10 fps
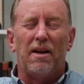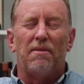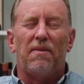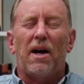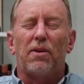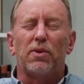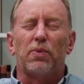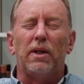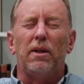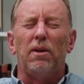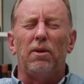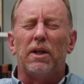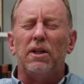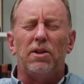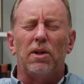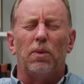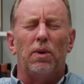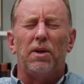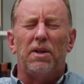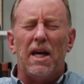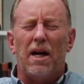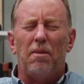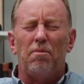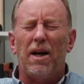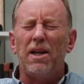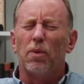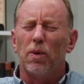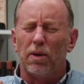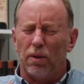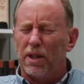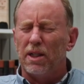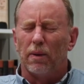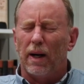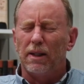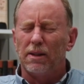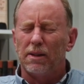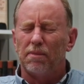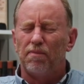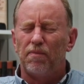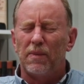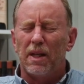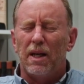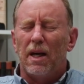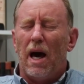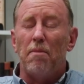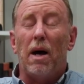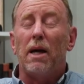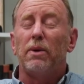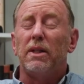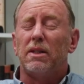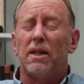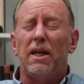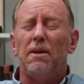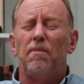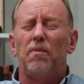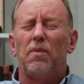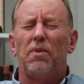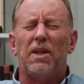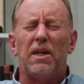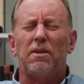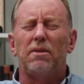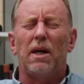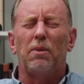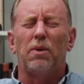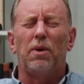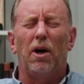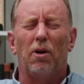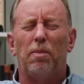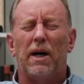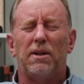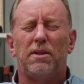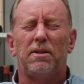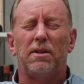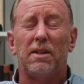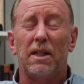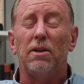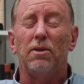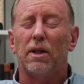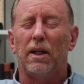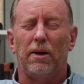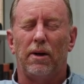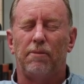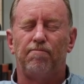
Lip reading: Father, as we look into your word now, may your word look into us. And may we see things that will help us to see you clearer.